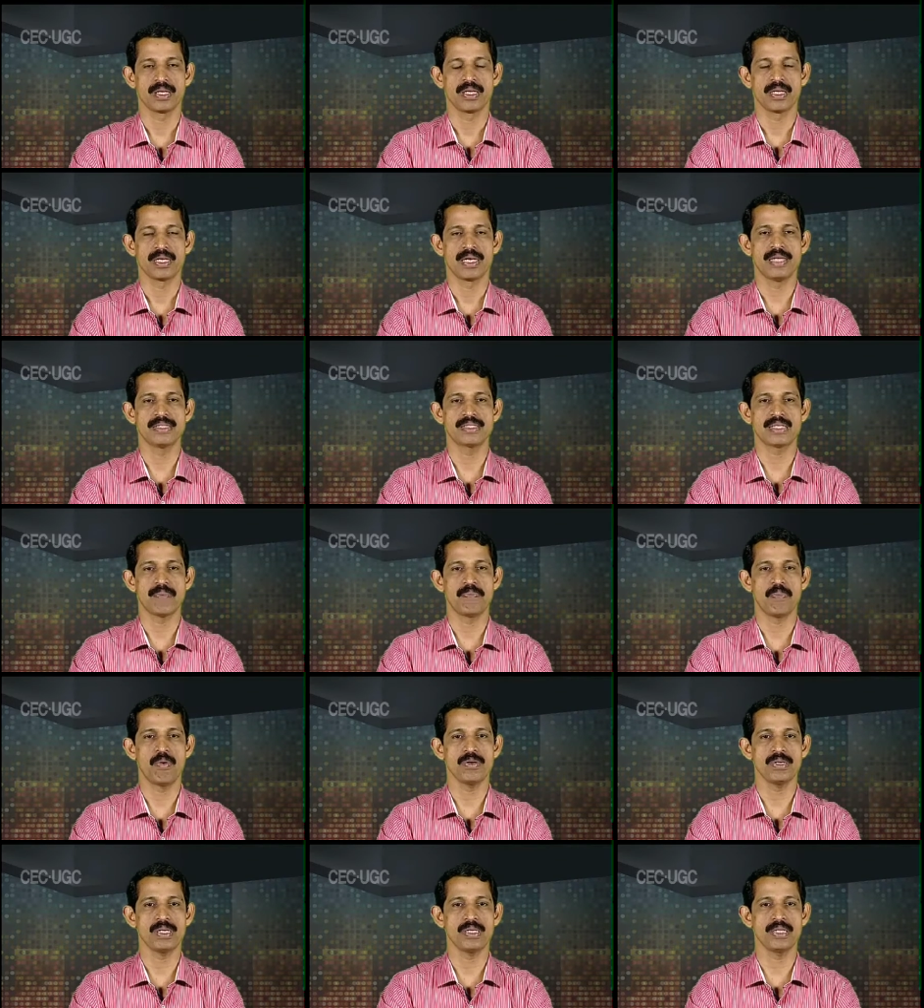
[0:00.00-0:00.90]
He
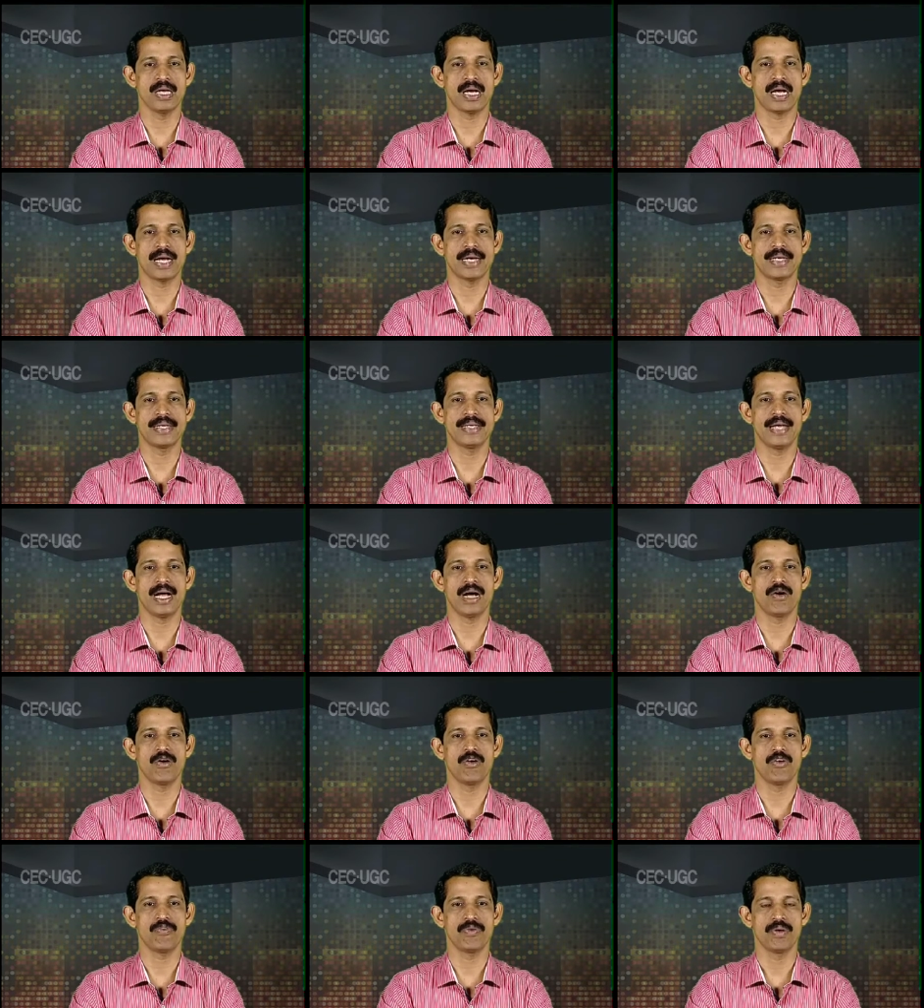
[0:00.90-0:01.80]
supported the idea
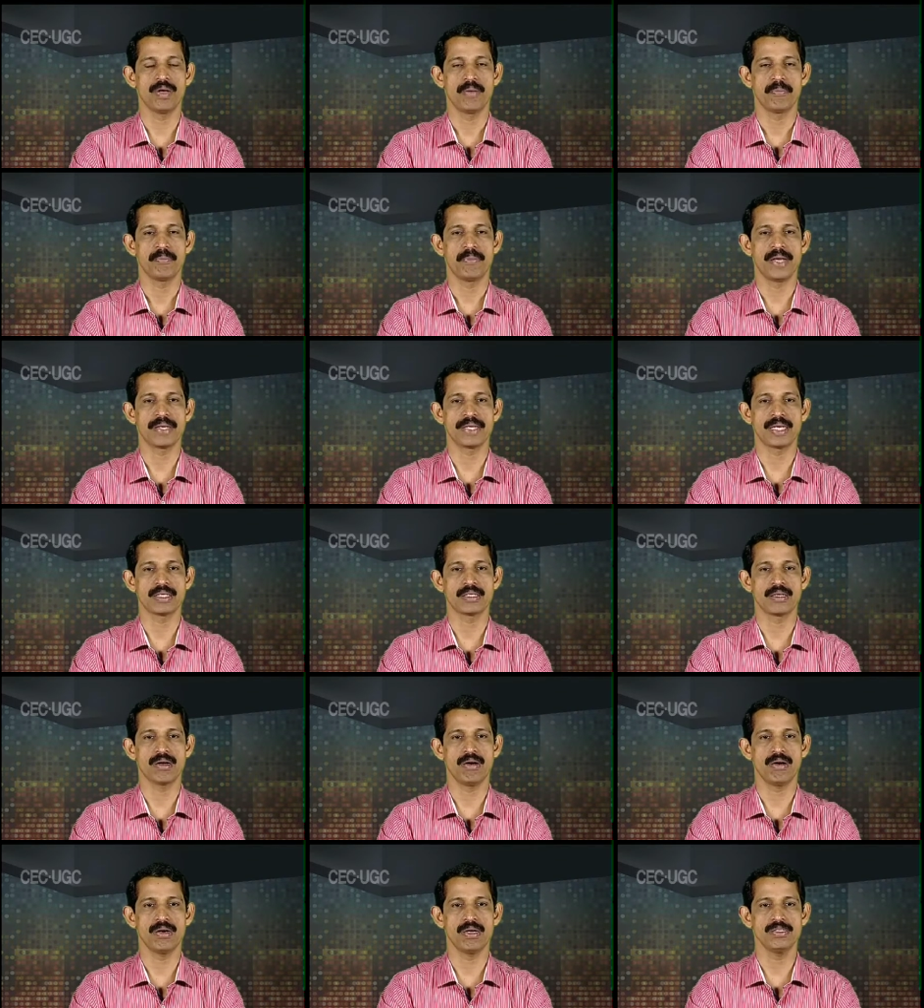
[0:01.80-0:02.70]
of making
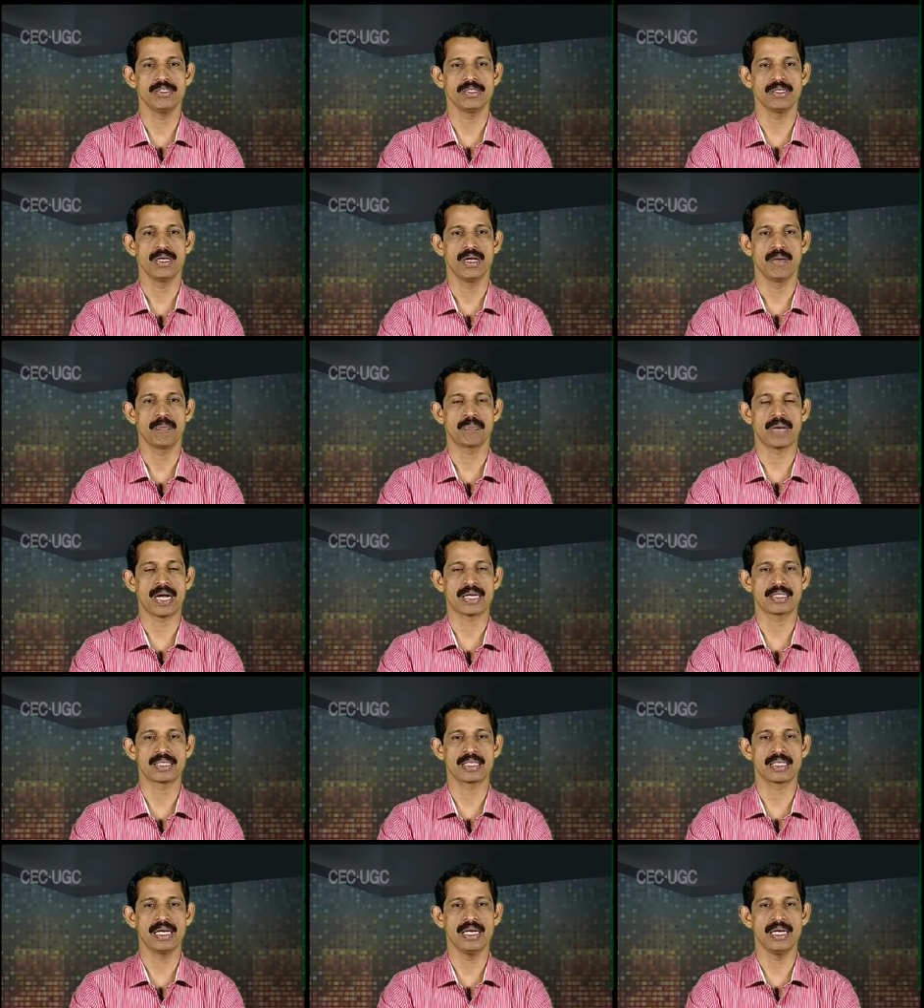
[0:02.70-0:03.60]
knowledge
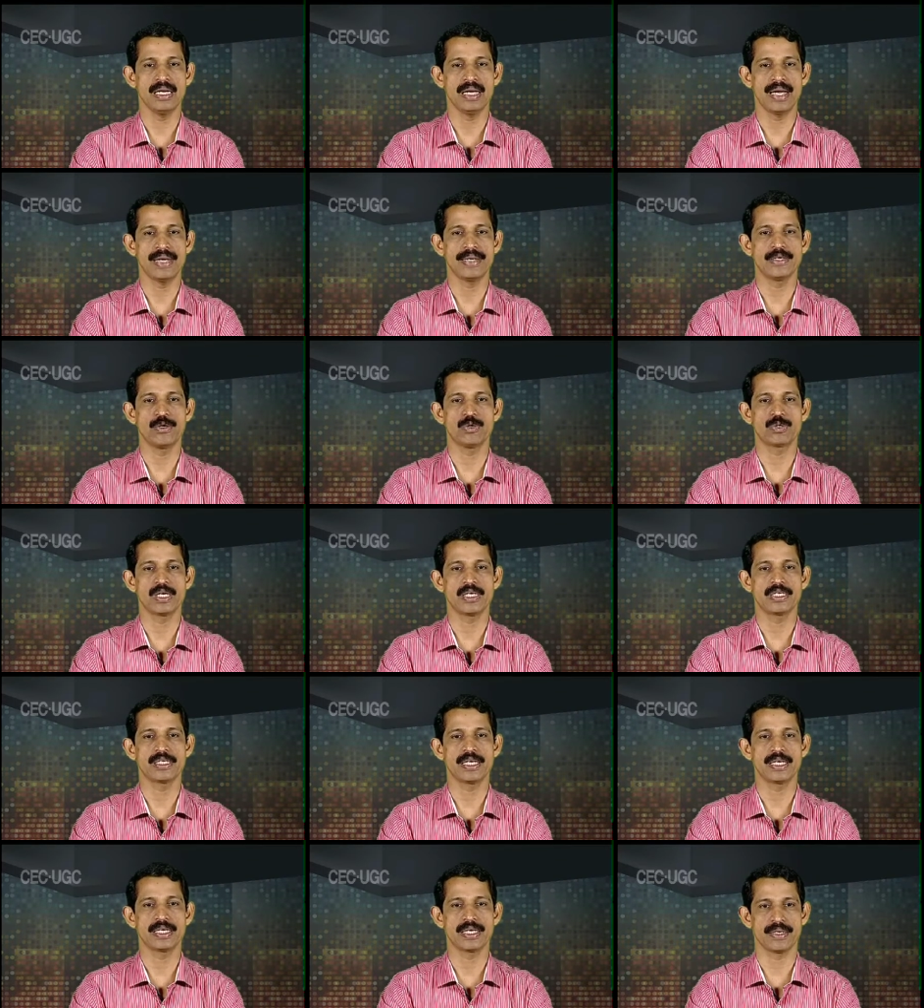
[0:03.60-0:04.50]
practical and
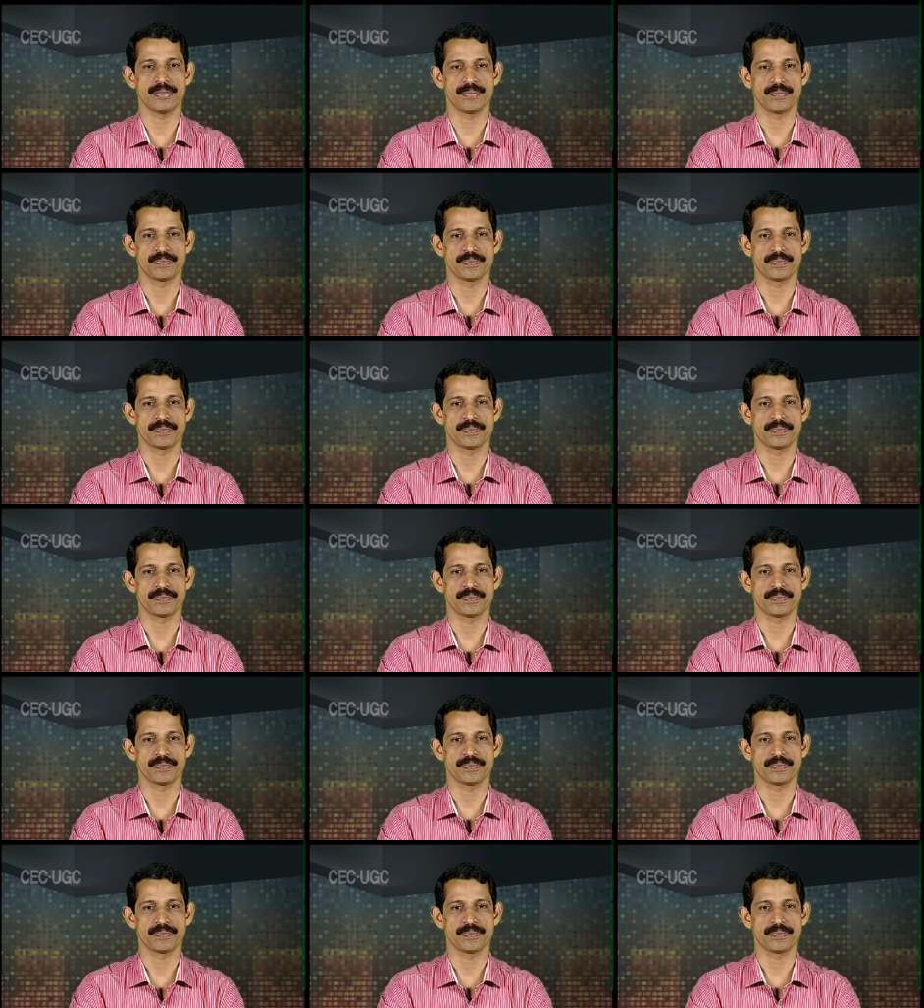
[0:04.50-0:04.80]
utilitarian.